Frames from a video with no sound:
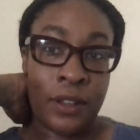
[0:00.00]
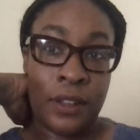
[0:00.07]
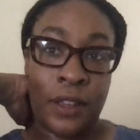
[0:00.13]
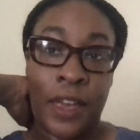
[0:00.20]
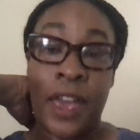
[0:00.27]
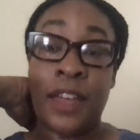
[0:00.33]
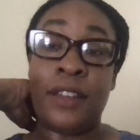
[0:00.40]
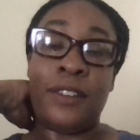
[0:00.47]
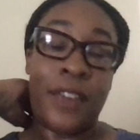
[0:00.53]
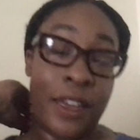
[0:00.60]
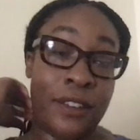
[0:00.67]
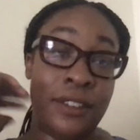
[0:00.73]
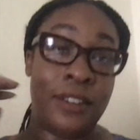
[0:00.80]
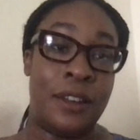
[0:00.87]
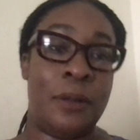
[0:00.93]

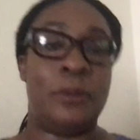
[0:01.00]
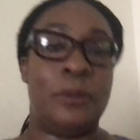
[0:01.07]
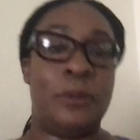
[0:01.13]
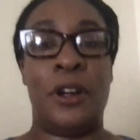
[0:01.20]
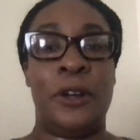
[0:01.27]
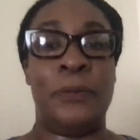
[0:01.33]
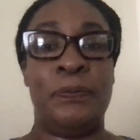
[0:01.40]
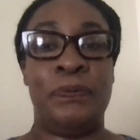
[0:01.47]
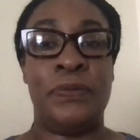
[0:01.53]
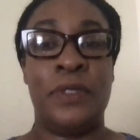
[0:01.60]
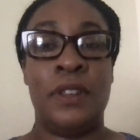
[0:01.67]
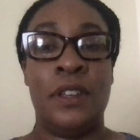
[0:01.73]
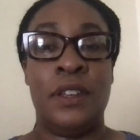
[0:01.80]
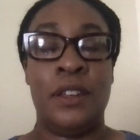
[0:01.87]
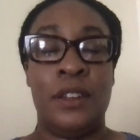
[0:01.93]
Caton, I'm sorry.
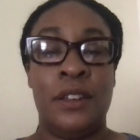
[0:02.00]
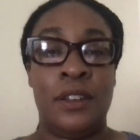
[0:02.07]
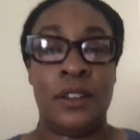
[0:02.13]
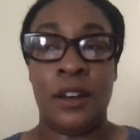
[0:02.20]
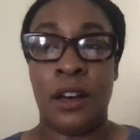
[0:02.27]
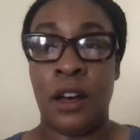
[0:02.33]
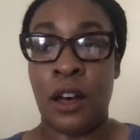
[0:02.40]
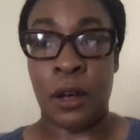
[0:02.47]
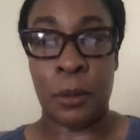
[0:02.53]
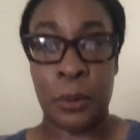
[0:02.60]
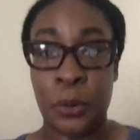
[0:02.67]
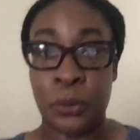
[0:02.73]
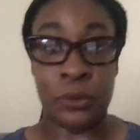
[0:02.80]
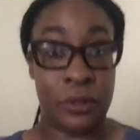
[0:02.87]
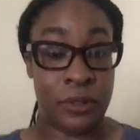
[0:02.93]

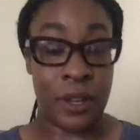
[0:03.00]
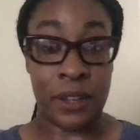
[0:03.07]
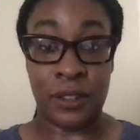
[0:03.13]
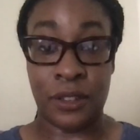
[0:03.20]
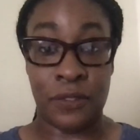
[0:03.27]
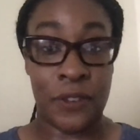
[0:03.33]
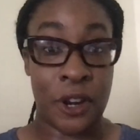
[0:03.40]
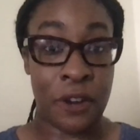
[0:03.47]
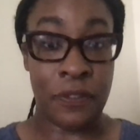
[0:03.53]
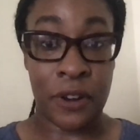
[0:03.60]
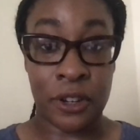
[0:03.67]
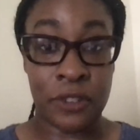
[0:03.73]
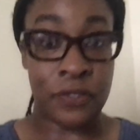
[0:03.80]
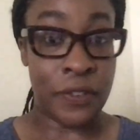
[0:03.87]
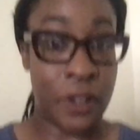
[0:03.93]
That's his very
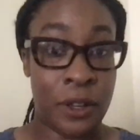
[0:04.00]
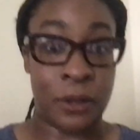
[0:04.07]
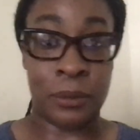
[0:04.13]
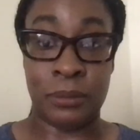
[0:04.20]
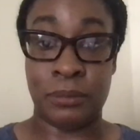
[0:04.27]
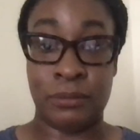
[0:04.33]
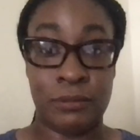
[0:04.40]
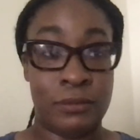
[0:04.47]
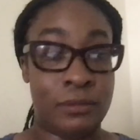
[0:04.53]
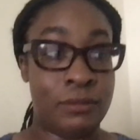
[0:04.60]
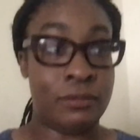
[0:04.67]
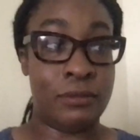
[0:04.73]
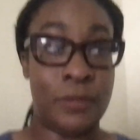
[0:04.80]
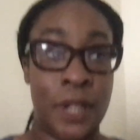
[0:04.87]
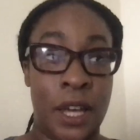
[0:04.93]
first film.
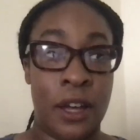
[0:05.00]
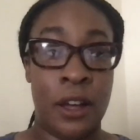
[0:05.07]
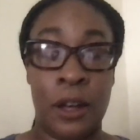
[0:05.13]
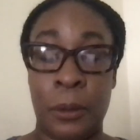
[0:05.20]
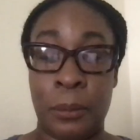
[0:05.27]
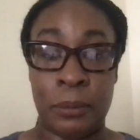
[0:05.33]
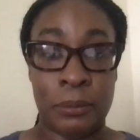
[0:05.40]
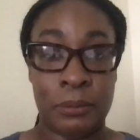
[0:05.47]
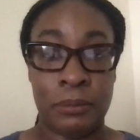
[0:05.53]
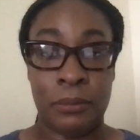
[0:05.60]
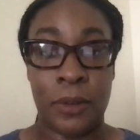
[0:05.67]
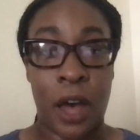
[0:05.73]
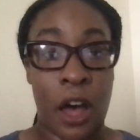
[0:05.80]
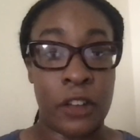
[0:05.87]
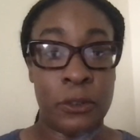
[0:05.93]

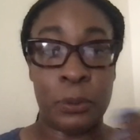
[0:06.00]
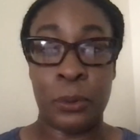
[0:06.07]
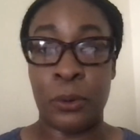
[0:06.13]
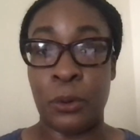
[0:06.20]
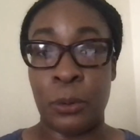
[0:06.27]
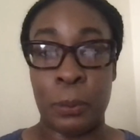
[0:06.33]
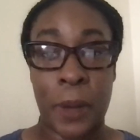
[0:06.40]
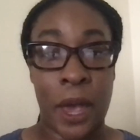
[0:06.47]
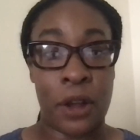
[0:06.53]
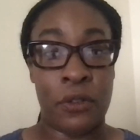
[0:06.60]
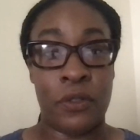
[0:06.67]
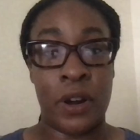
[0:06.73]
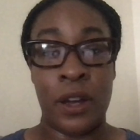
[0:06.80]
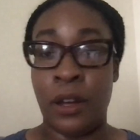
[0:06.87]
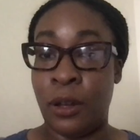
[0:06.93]
Gospel
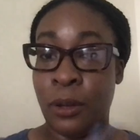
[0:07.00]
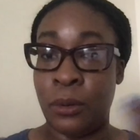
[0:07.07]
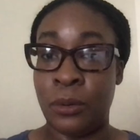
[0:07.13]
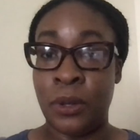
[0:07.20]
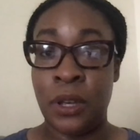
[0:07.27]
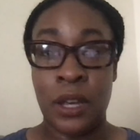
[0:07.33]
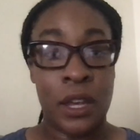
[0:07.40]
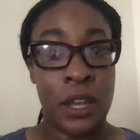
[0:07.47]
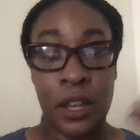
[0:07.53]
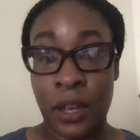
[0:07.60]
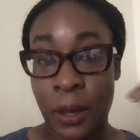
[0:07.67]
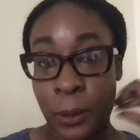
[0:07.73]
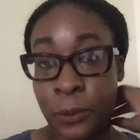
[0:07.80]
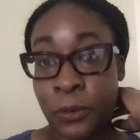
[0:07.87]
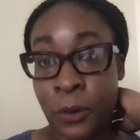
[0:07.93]
background. He
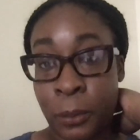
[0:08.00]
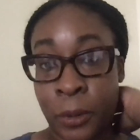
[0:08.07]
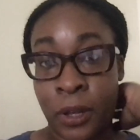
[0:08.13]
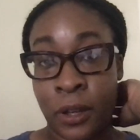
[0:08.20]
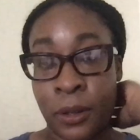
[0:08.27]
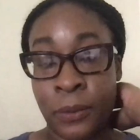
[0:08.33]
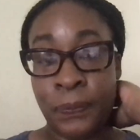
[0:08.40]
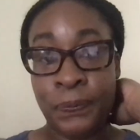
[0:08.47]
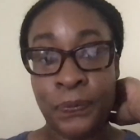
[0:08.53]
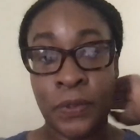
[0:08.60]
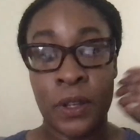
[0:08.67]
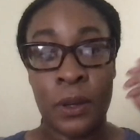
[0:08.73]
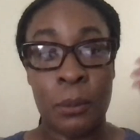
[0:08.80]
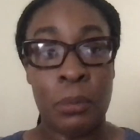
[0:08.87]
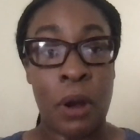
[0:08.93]
comes from a
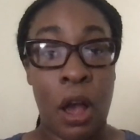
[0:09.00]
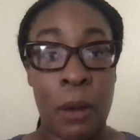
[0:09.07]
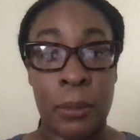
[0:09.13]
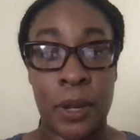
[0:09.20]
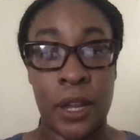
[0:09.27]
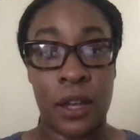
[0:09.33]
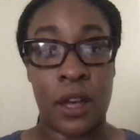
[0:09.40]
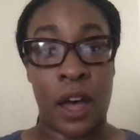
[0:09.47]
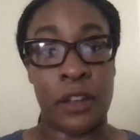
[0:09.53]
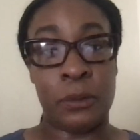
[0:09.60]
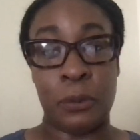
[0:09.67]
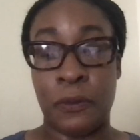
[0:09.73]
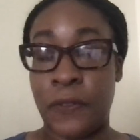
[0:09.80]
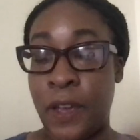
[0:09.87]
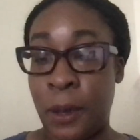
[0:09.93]
prominent
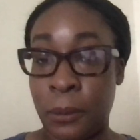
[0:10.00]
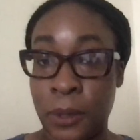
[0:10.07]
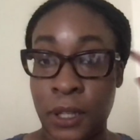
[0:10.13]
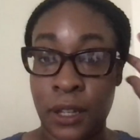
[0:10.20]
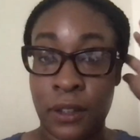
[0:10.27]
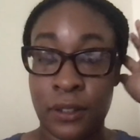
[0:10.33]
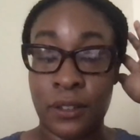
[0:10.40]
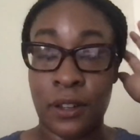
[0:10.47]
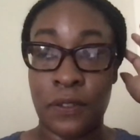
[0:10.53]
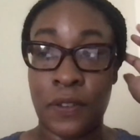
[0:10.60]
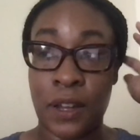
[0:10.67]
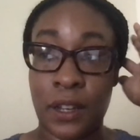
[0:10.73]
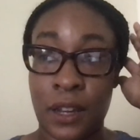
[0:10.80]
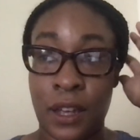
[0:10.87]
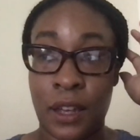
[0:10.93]
gospel family and stuff
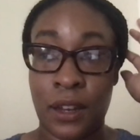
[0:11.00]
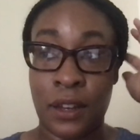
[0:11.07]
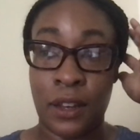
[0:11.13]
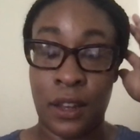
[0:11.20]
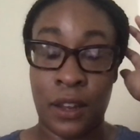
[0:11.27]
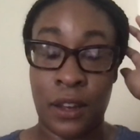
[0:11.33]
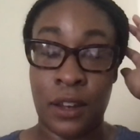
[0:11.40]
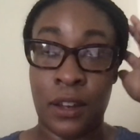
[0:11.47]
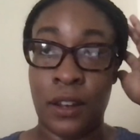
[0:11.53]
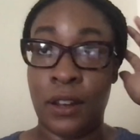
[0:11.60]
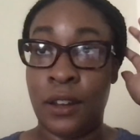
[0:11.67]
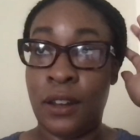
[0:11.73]
like that, and